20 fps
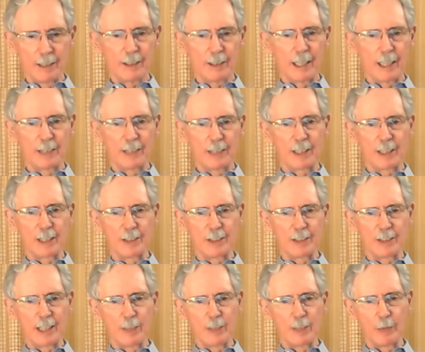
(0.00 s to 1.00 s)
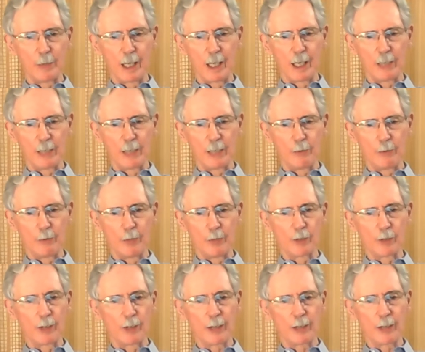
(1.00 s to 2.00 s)
as I said, a real
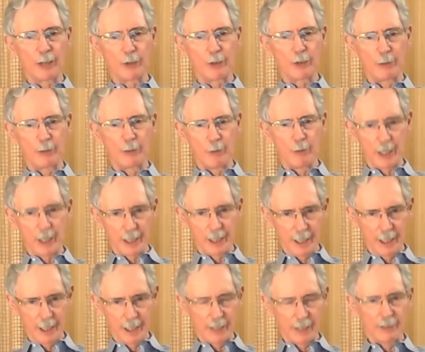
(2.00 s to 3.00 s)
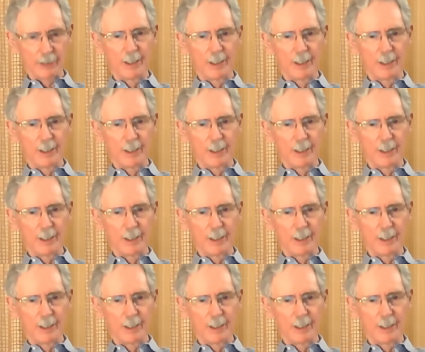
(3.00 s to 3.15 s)
daughter of Wankanair,